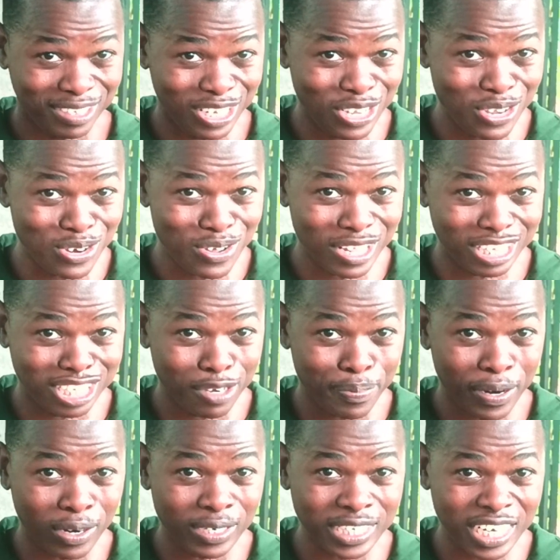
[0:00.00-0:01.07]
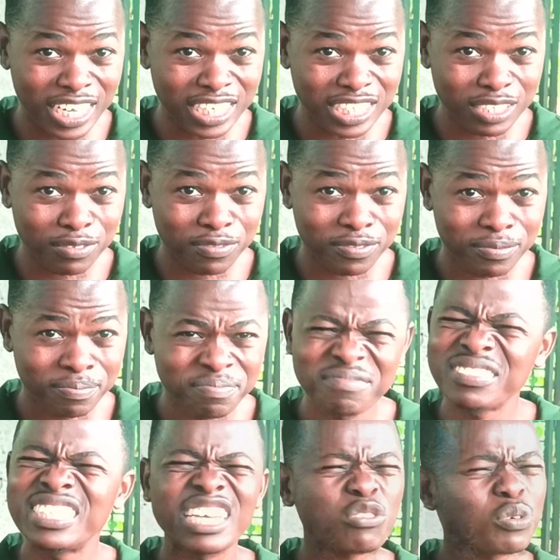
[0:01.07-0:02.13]
Do you know the cheaper alternative?
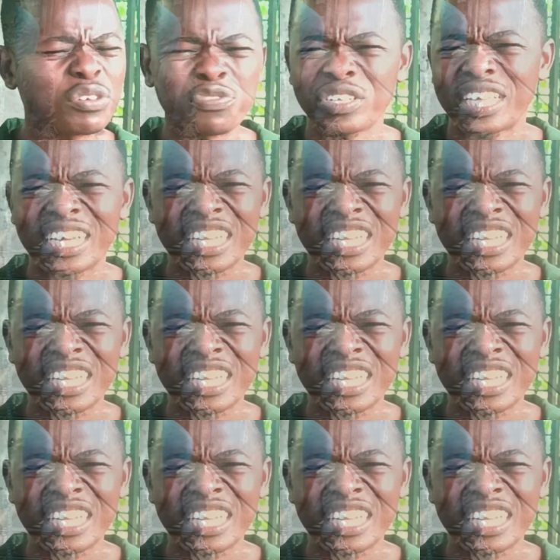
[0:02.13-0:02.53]
Just wait for the